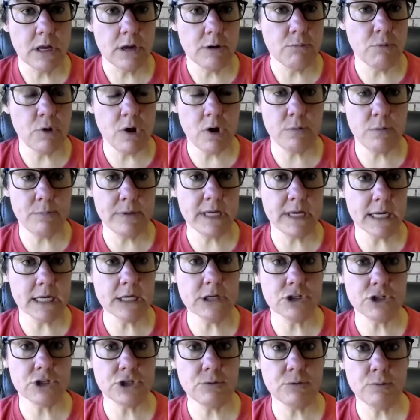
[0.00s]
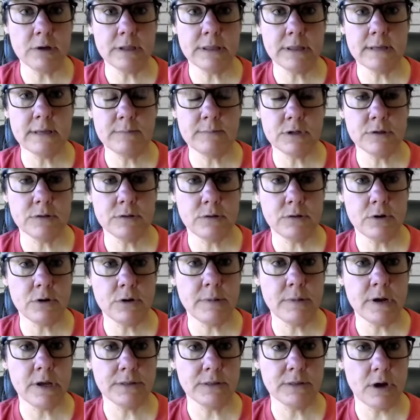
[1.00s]
Well, because you want them to learn
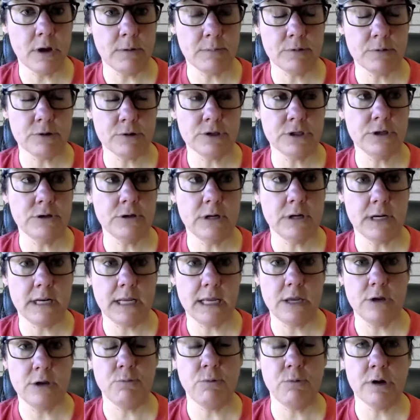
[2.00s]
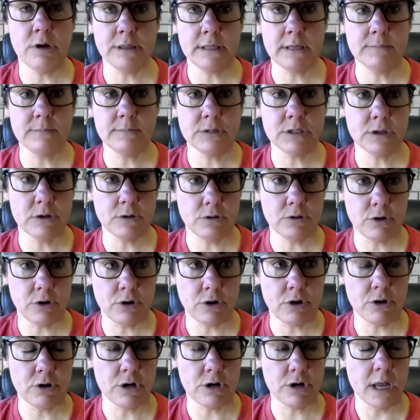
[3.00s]
about the opportunity. You want them to
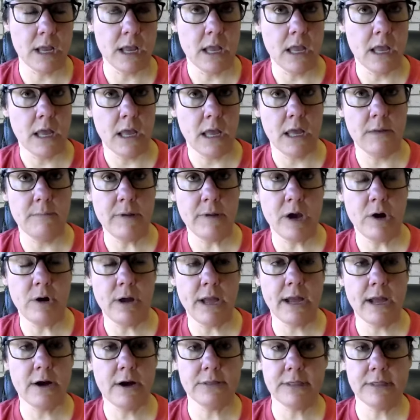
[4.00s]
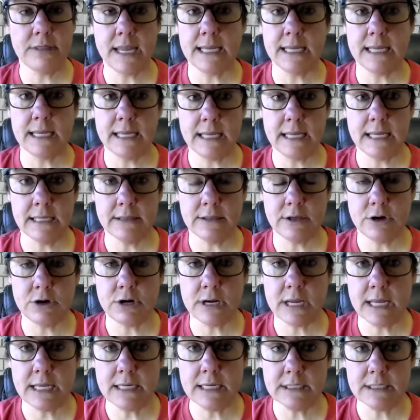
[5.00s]
learn about how they can get their
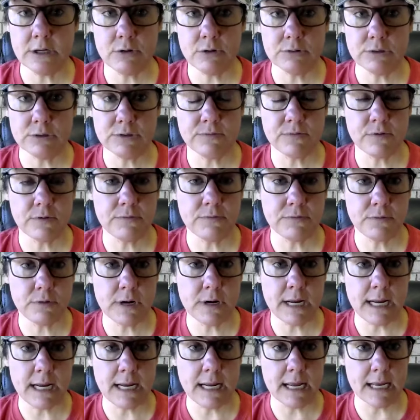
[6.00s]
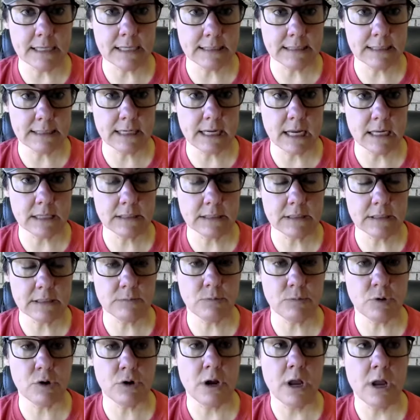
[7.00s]
ketones for free as a
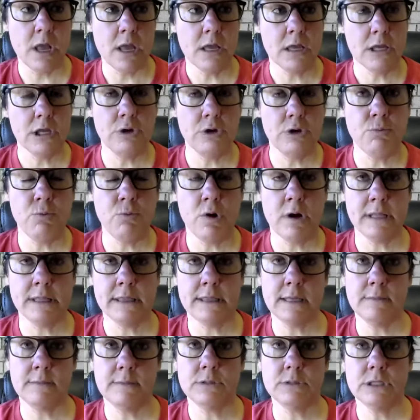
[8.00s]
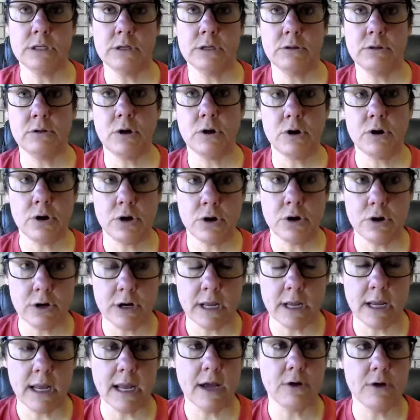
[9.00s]
customer. You want them to learn
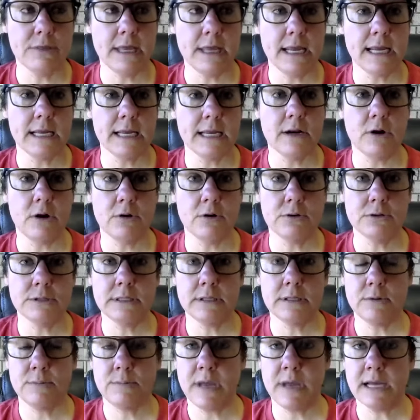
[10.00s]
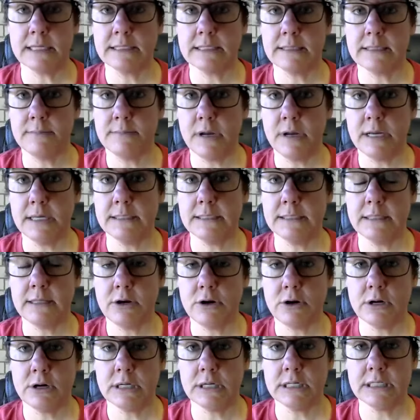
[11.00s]
how they can also maximize
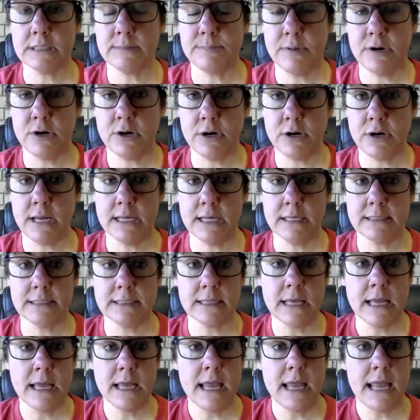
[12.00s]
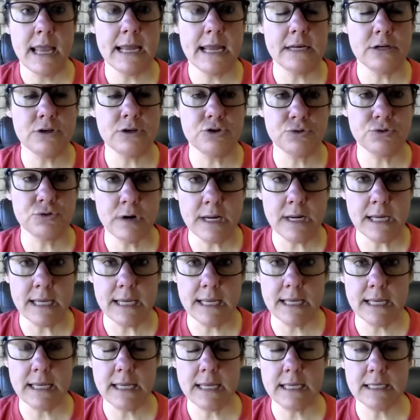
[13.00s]
their experience in
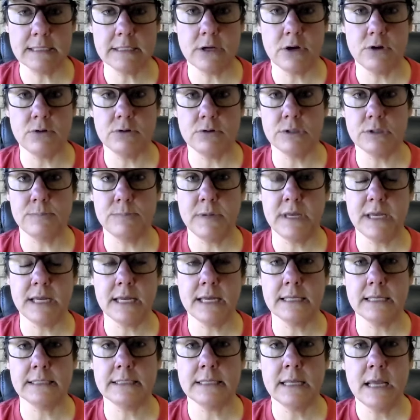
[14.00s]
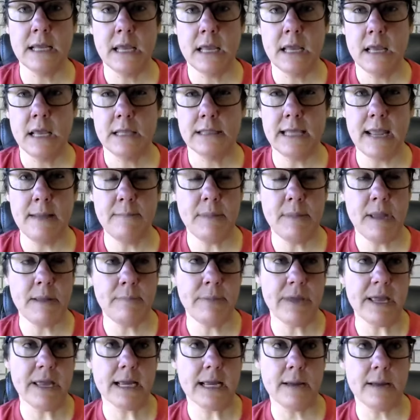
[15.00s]
drinking ketones, because they may
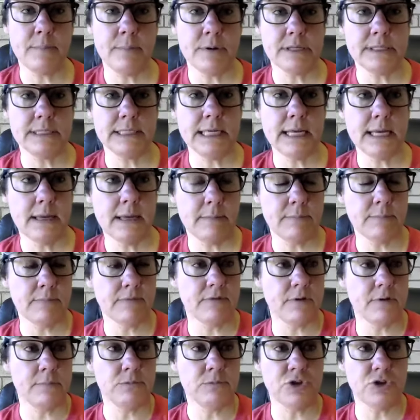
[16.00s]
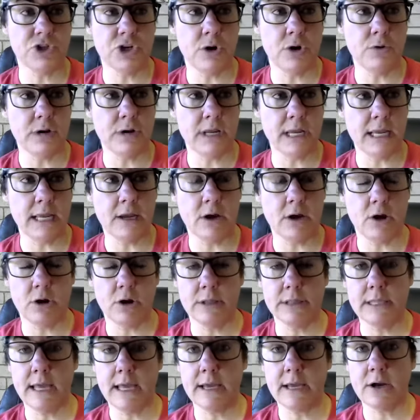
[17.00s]
pick up a tip from Jody
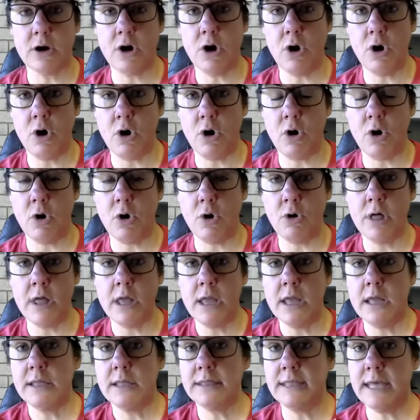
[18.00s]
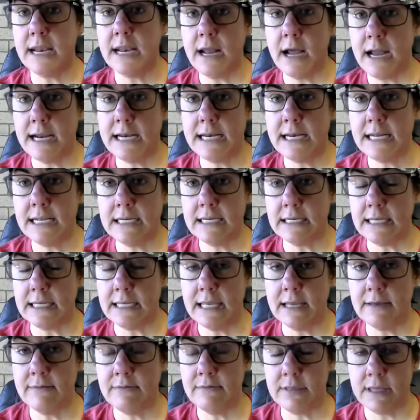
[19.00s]
on that call that I didn't
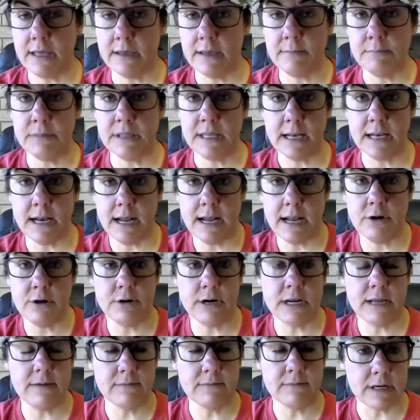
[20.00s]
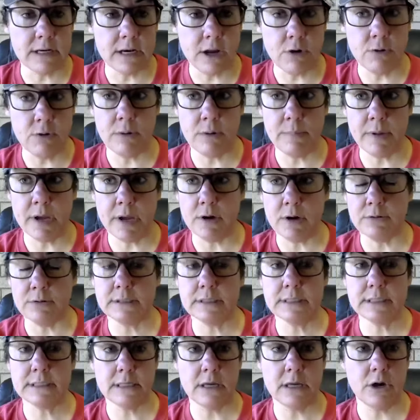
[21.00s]
give them, that I don't even know about.
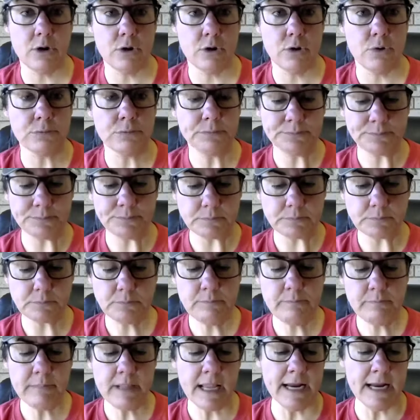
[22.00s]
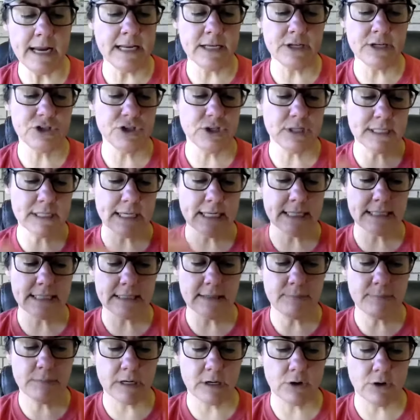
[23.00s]
So, and it just gets
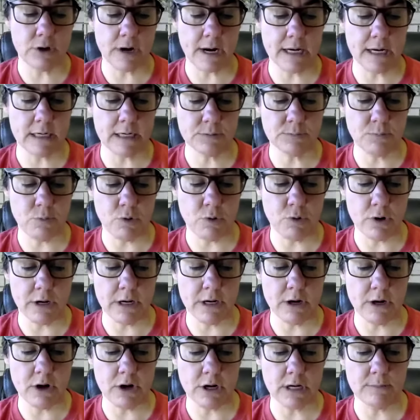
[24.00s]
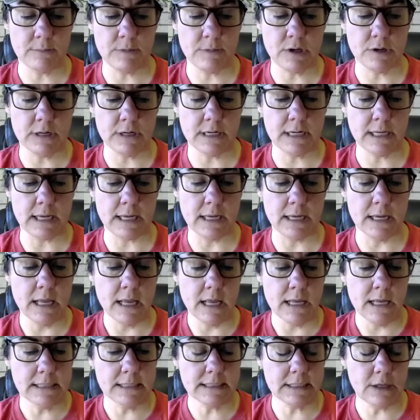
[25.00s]
them ingrained more in our community.
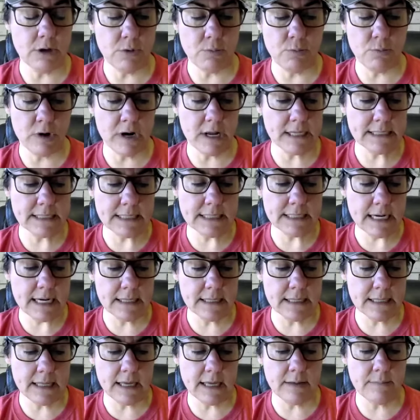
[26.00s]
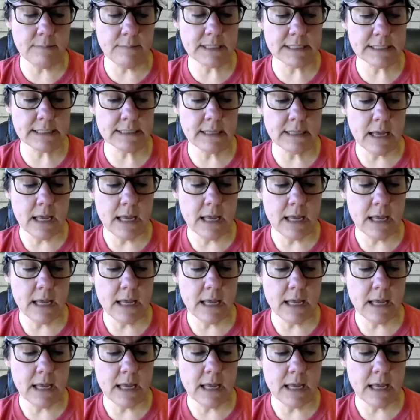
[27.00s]
So what I say to them is,